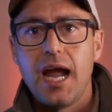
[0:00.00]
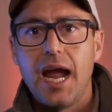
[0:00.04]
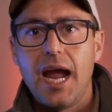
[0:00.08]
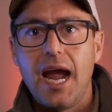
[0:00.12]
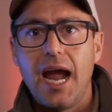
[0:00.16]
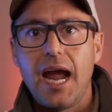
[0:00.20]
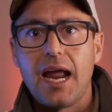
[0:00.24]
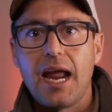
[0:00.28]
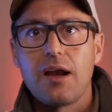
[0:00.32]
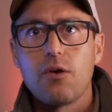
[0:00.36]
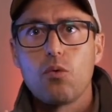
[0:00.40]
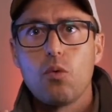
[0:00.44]

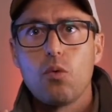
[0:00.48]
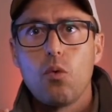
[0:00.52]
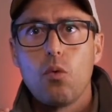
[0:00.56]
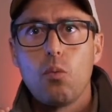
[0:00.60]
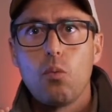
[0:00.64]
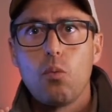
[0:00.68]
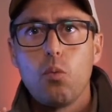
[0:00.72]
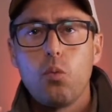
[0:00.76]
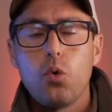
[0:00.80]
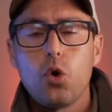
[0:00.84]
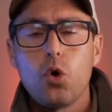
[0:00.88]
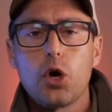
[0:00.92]
and
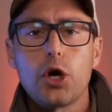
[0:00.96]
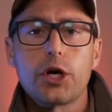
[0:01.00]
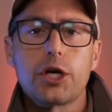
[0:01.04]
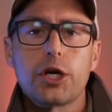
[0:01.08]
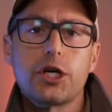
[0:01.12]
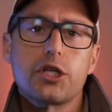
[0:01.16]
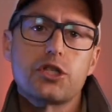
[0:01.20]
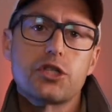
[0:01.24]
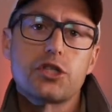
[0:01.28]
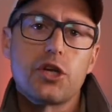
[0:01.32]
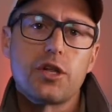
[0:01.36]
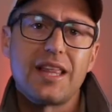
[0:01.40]
work
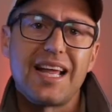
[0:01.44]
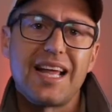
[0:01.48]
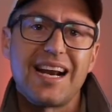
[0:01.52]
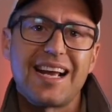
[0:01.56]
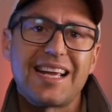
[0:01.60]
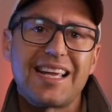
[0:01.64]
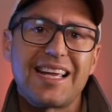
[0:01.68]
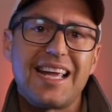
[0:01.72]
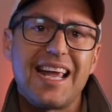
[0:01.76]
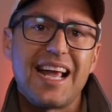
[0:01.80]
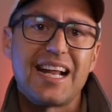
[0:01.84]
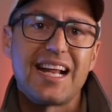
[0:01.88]
it so that I
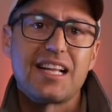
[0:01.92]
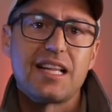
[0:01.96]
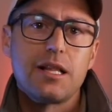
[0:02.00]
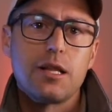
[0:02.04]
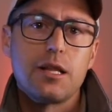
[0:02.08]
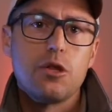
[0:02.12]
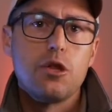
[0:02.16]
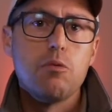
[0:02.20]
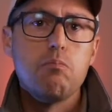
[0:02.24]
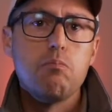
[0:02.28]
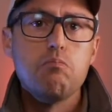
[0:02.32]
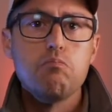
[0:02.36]
get
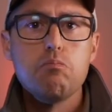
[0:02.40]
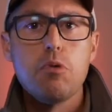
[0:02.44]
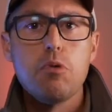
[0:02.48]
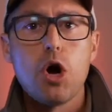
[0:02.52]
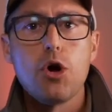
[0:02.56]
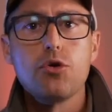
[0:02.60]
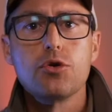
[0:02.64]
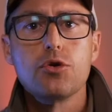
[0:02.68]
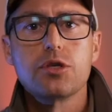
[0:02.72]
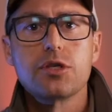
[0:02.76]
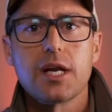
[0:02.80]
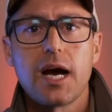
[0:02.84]
the
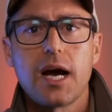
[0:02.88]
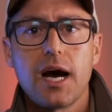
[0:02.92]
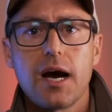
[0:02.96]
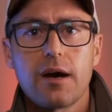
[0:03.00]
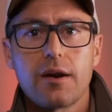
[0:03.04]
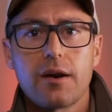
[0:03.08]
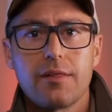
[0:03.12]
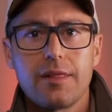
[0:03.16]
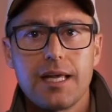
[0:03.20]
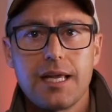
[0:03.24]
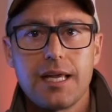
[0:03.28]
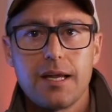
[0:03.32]
most out
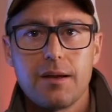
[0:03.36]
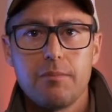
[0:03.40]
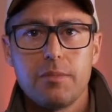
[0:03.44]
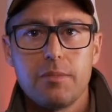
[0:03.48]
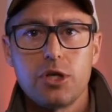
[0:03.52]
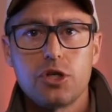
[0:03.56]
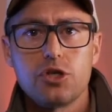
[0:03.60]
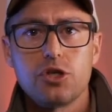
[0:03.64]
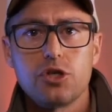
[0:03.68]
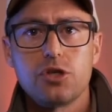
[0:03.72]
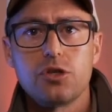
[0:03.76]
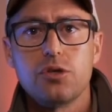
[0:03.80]
of the
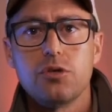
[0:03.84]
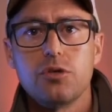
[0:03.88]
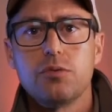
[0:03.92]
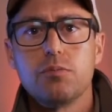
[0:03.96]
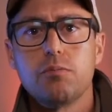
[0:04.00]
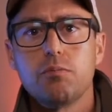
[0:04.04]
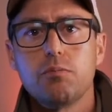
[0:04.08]
image to